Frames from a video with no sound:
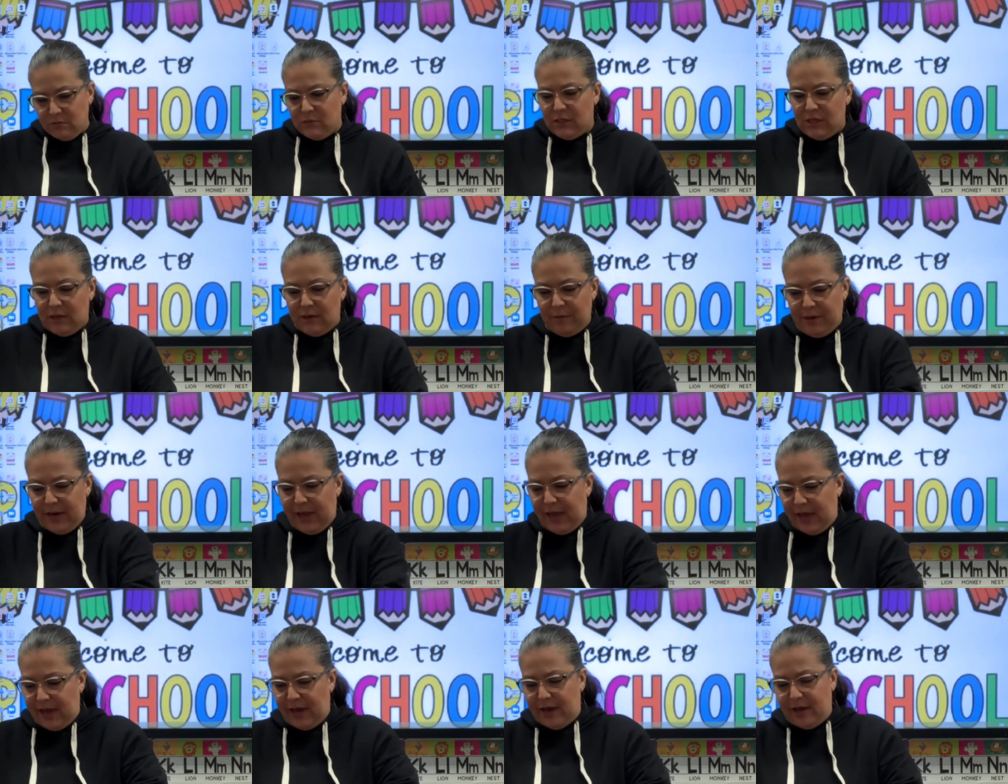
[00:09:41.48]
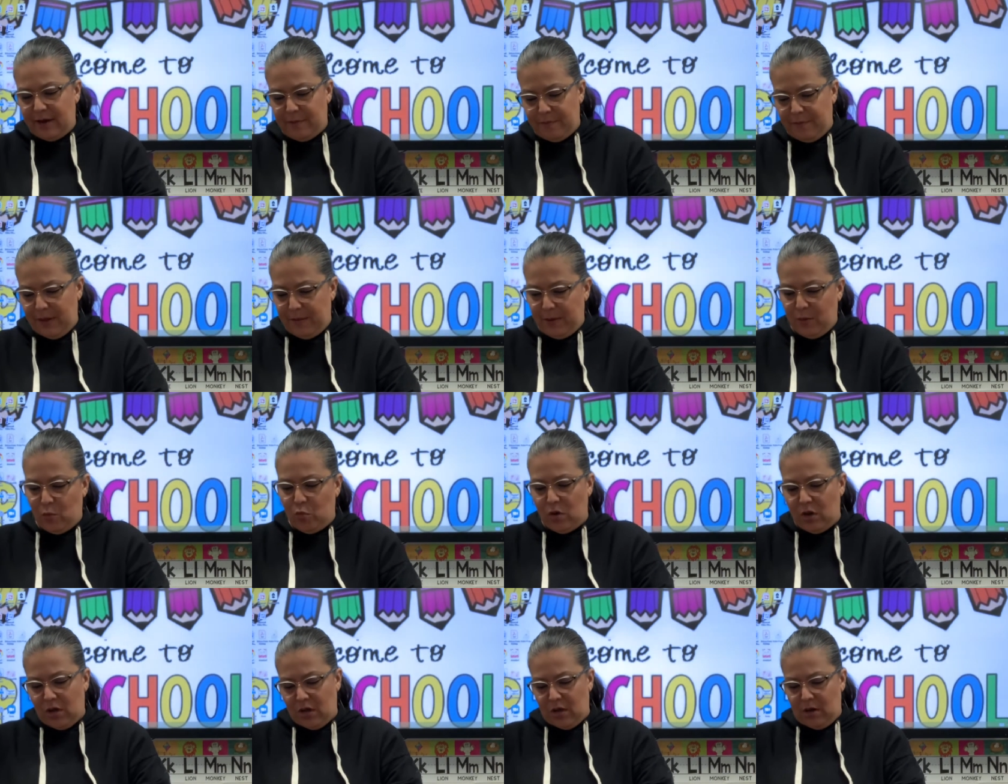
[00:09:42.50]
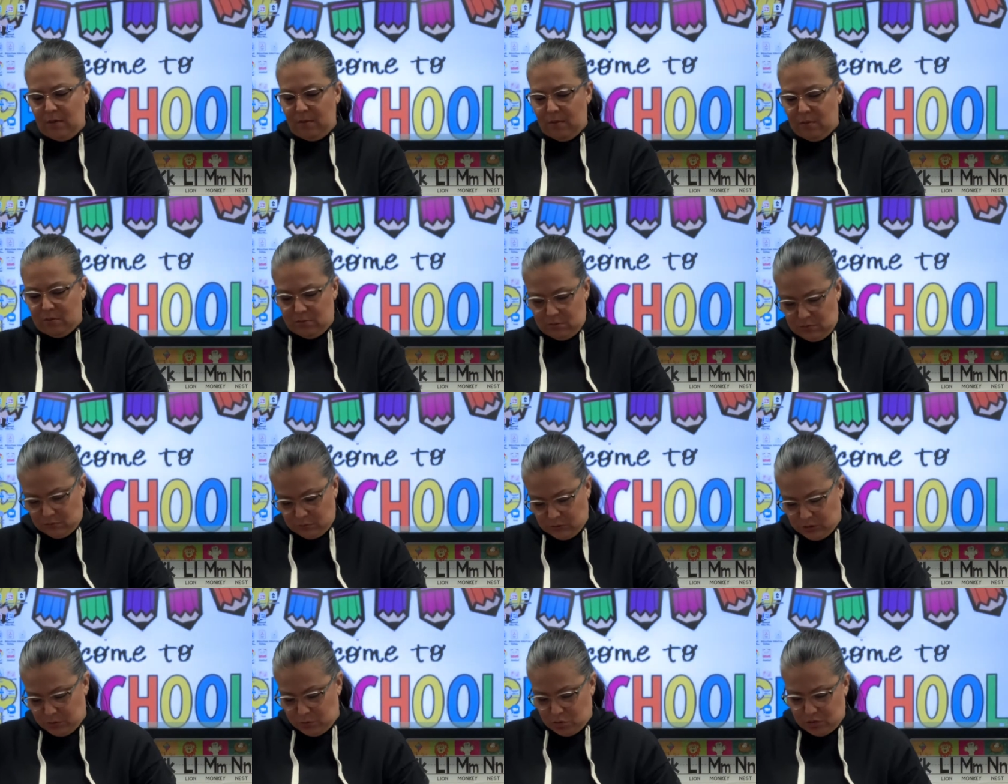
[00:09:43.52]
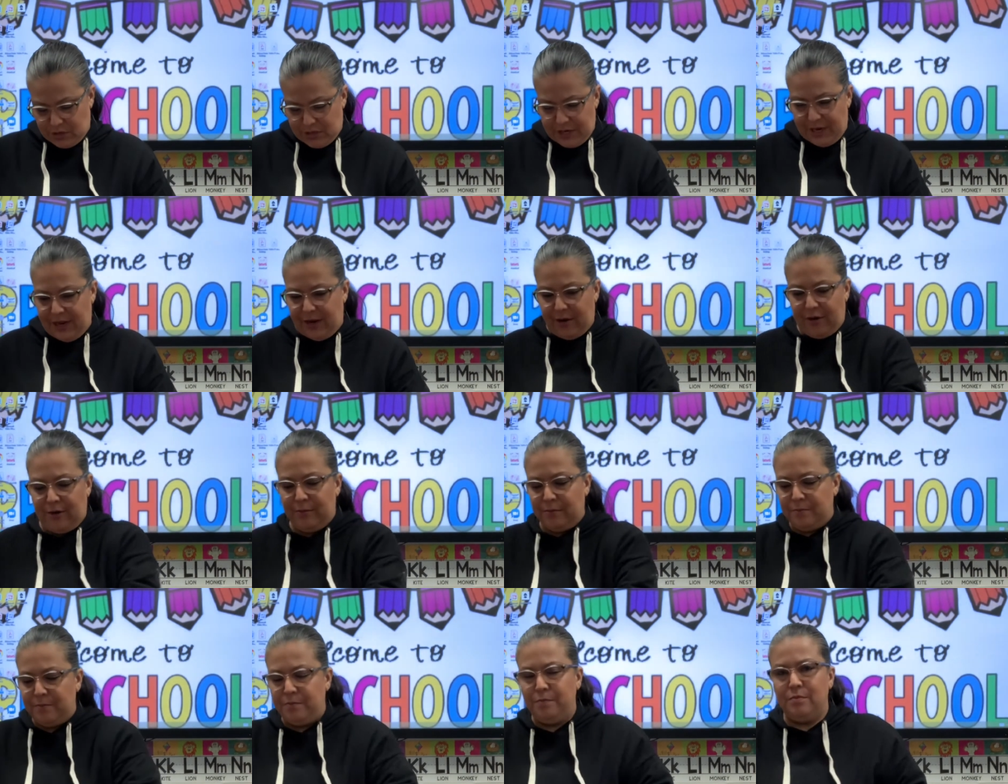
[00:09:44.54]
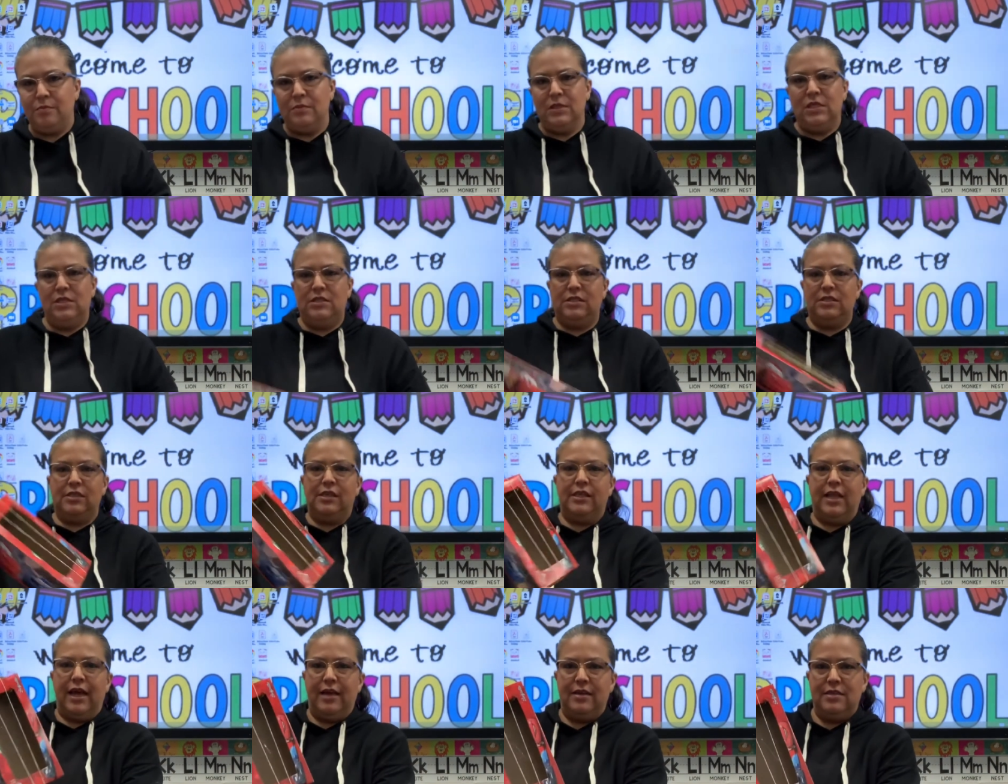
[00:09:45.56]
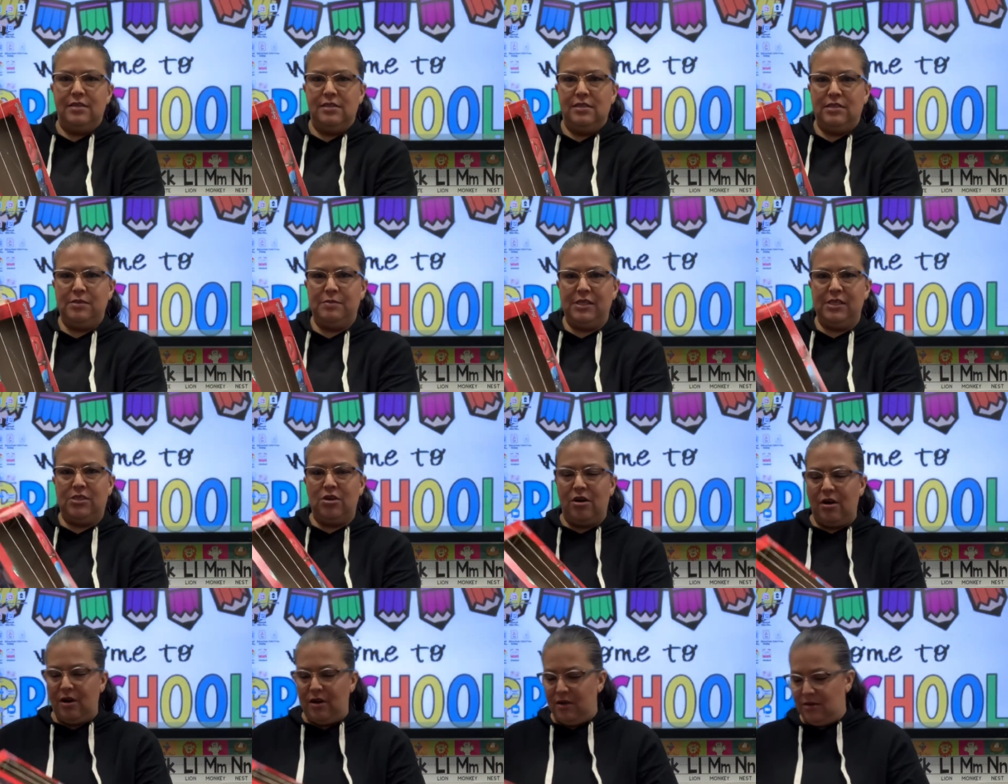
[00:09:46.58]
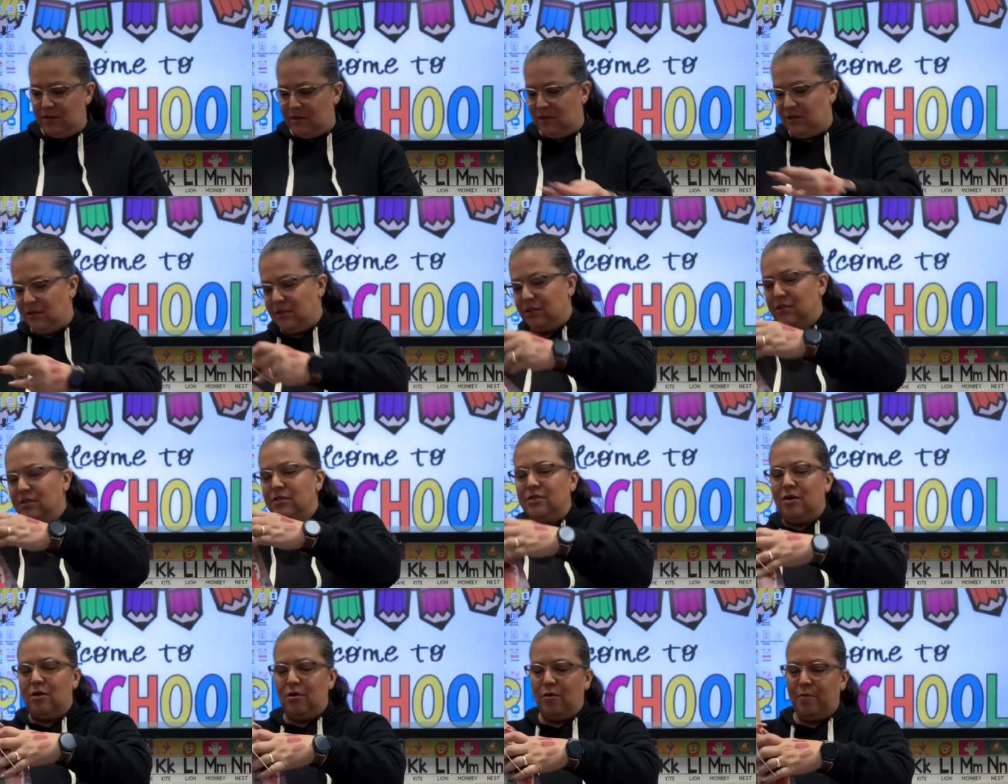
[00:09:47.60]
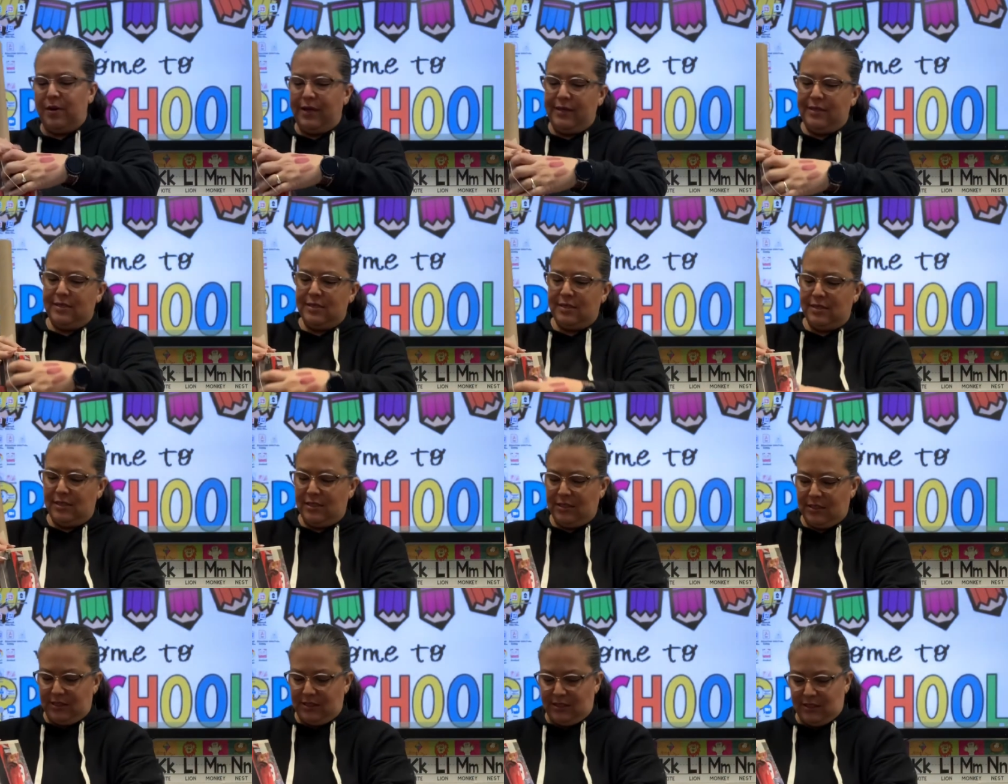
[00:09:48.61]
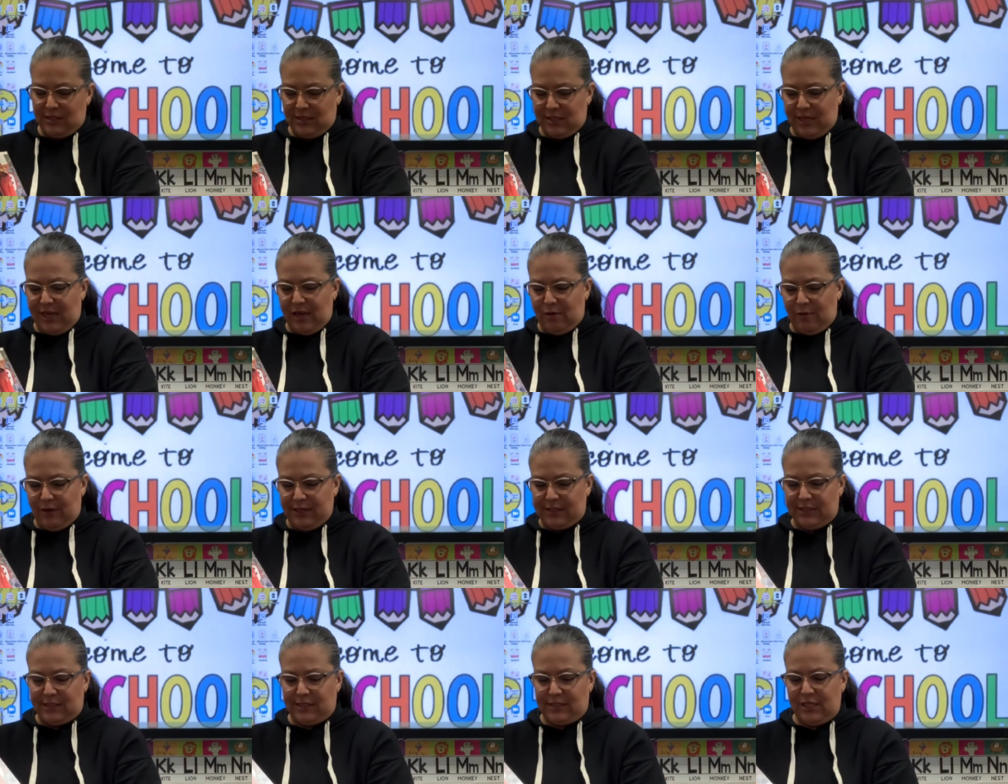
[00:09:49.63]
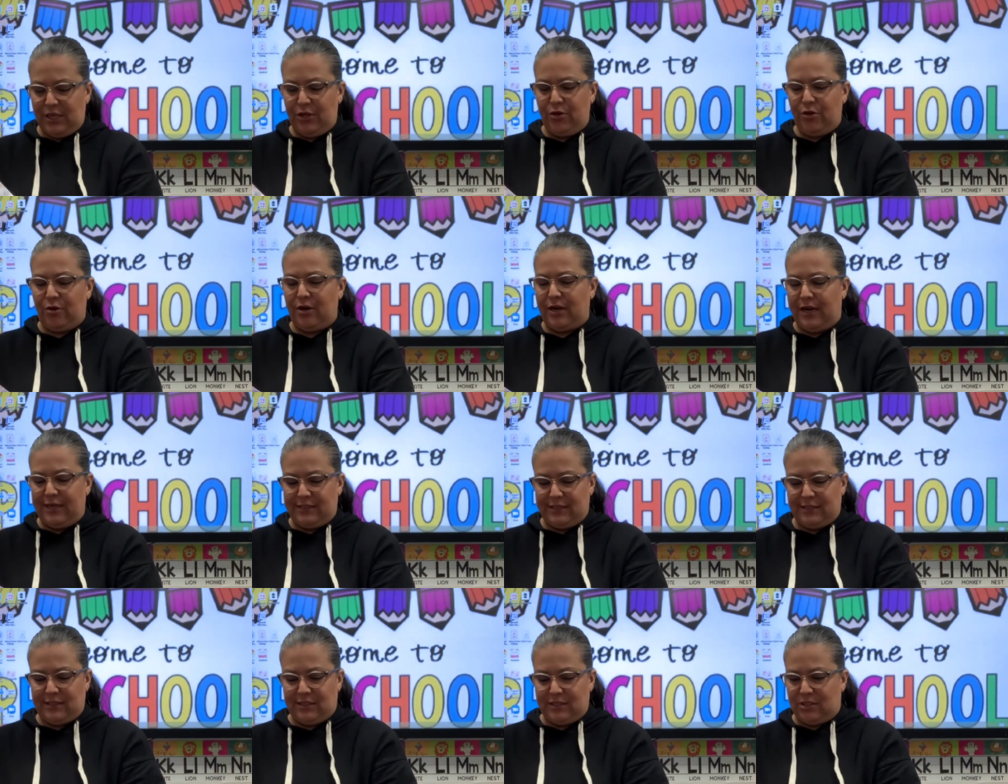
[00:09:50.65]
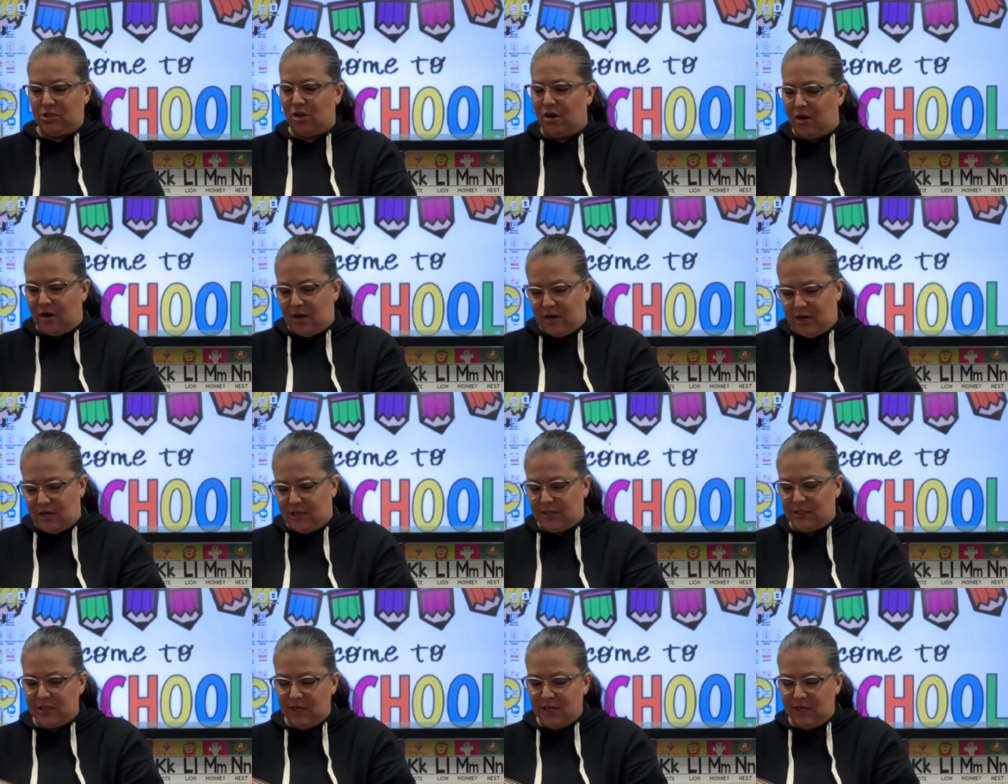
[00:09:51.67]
I'm gonna add maybe one more in here. So look at that. See my guitar? Oh my goodness. I can't wait to see your guys' guitars.